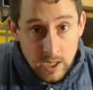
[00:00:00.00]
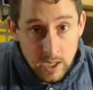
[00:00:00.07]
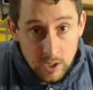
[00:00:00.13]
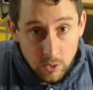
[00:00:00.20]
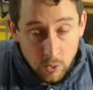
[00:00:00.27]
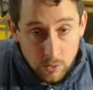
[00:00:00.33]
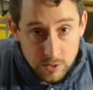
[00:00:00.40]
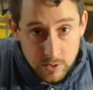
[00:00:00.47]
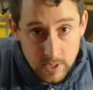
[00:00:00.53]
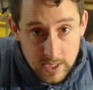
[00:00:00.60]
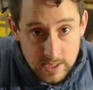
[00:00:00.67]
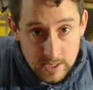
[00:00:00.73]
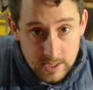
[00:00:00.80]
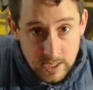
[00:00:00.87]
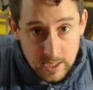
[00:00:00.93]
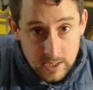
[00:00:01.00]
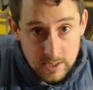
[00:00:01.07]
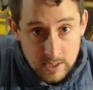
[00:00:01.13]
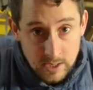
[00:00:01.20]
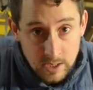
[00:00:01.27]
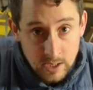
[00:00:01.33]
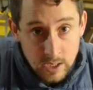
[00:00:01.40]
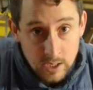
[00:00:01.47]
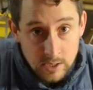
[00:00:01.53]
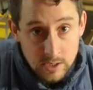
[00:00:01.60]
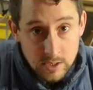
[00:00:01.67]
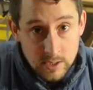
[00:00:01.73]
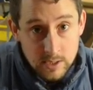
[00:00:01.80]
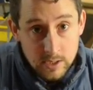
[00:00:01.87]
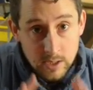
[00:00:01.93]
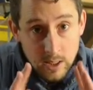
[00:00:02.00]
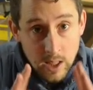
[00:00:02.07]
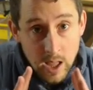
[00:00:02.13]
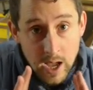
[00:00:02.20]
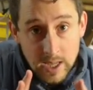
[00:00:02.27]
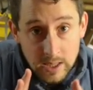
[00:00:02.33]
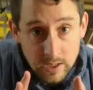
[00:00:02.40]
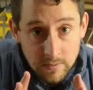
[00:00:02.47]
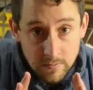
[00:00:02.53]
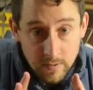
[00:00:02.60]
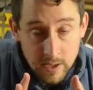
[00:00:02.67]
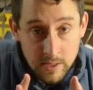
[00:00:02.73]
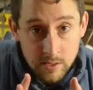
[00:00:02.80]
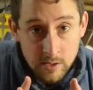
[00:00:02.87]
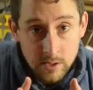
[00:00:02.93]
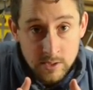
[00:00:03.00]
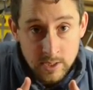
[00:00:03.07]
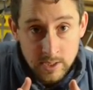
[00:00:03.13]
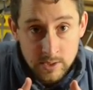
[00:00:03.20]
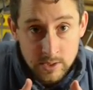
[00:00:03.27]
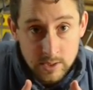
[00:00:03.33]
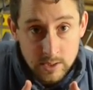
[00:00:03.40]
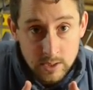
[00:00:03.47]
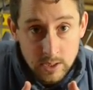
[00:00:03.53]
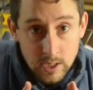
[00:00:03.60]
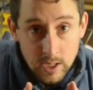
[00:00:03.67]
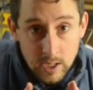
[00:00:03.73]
it also has a tendency to slightly feather those edges.